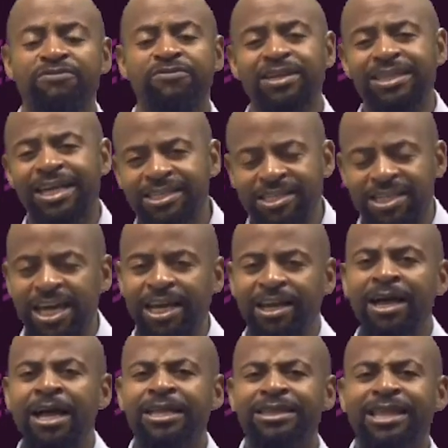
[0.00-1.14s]
You've got that
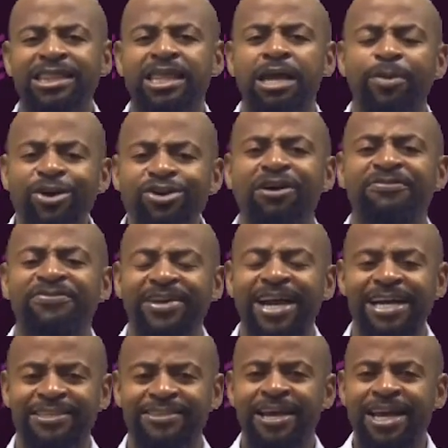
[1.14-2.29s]
skill that the body of
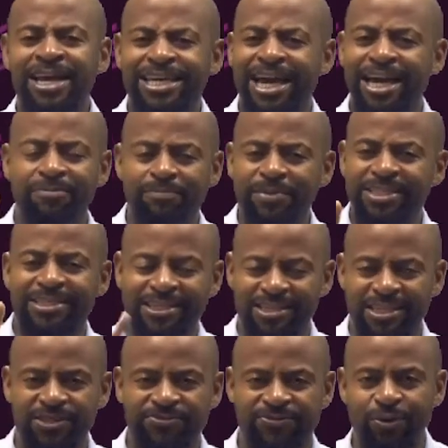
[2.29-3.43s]
Christ can be
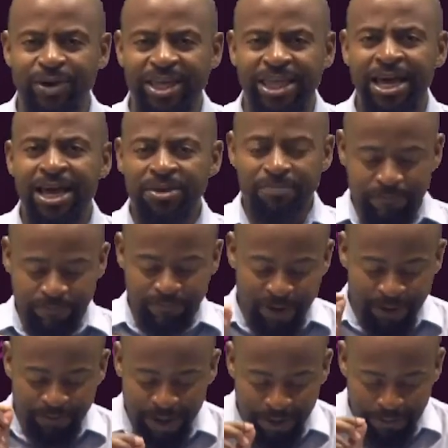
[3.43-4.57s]
successful with.
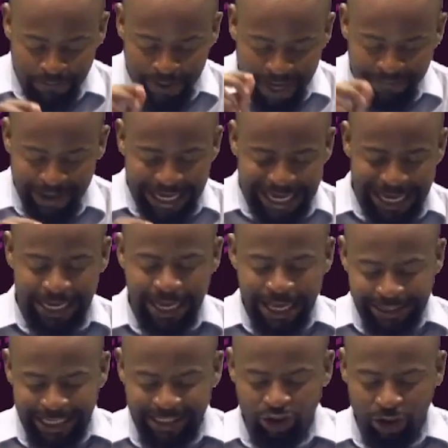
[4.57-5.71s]
Be making
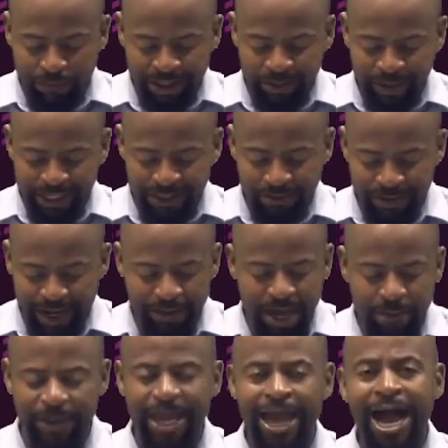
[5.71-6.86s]
that commitment.
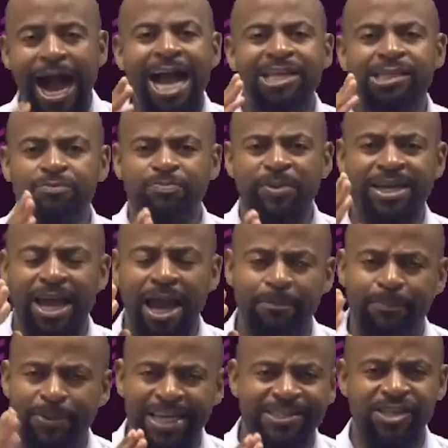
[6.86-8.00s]
Maybe I speak a
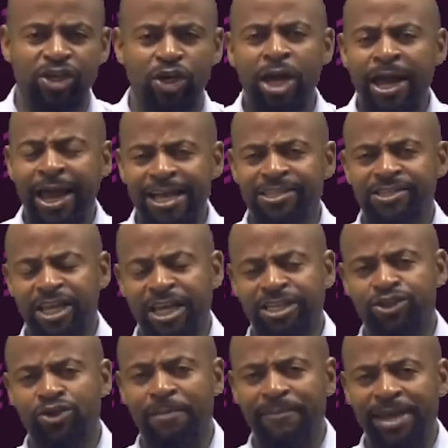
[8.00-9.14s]
blessing
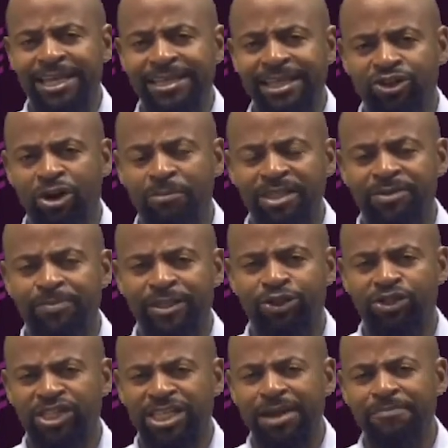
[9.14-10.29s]
as you are making that commitment
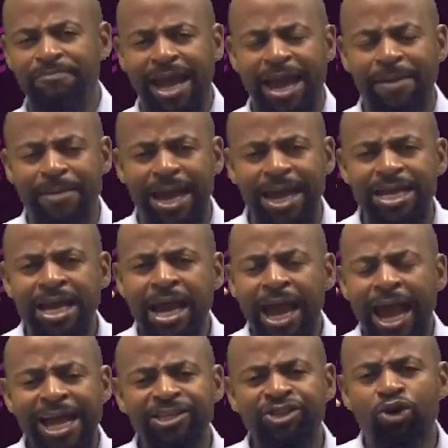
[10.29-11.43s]
to say, may
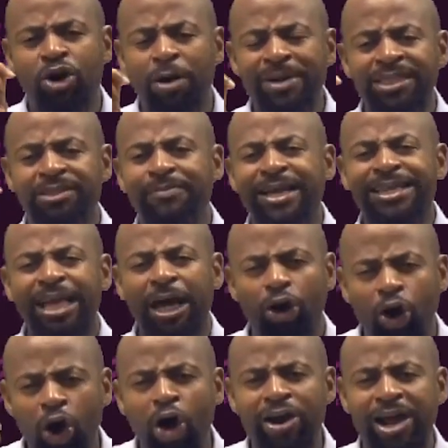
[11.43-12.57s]
the
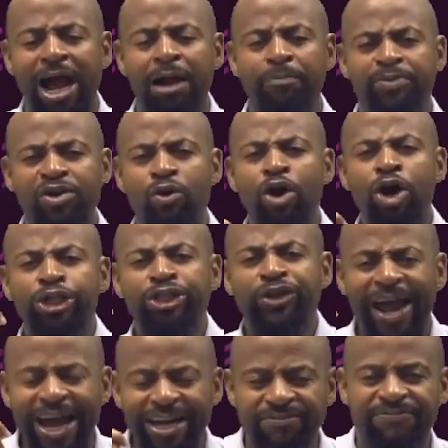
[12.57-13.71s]
Lord help you
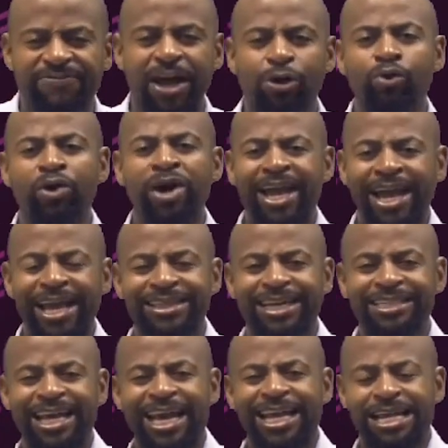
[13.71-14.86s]
to add value in
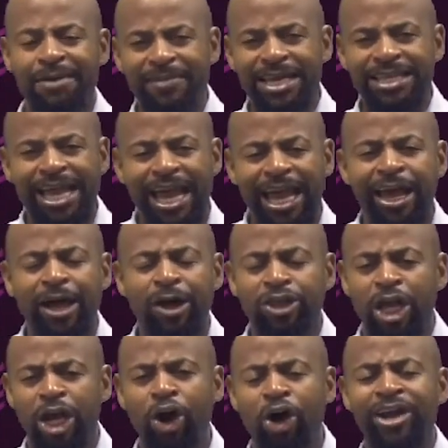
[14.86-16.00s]
that area. May
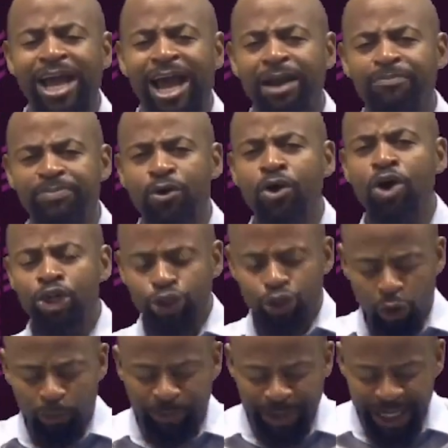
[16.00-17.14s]
the Lord help you
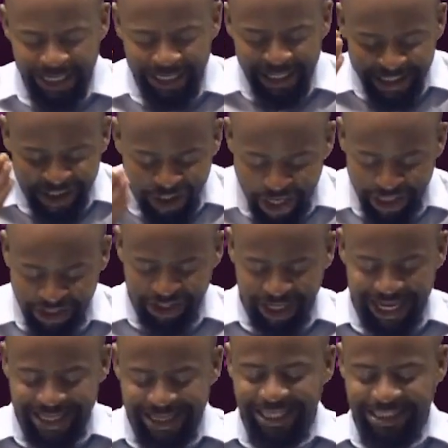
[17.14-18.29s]
to bring change
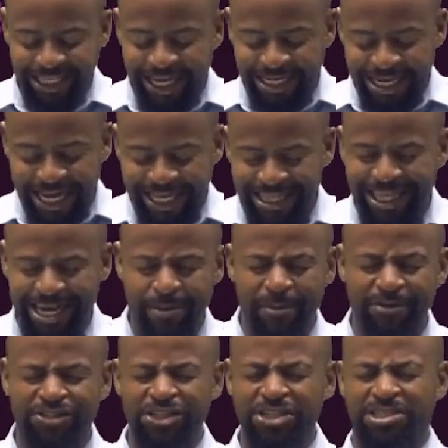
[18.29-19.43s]
in that area in the name
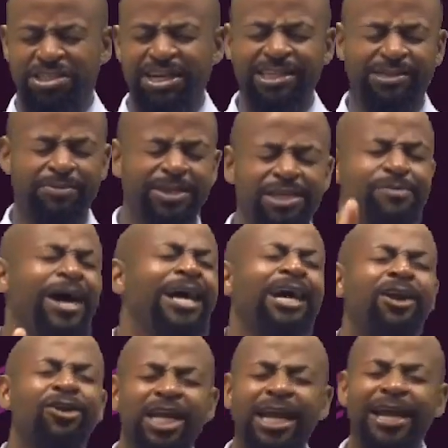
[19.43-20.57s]
of Jesus Christ.
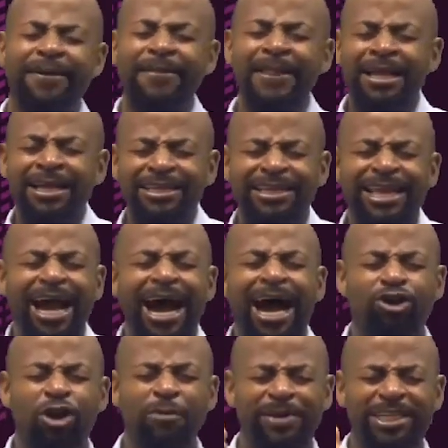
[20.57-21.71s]
They
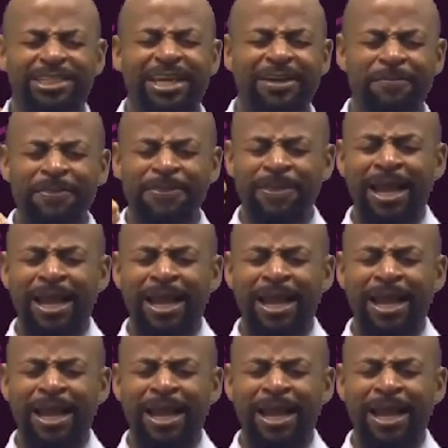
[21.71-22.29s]
are committing.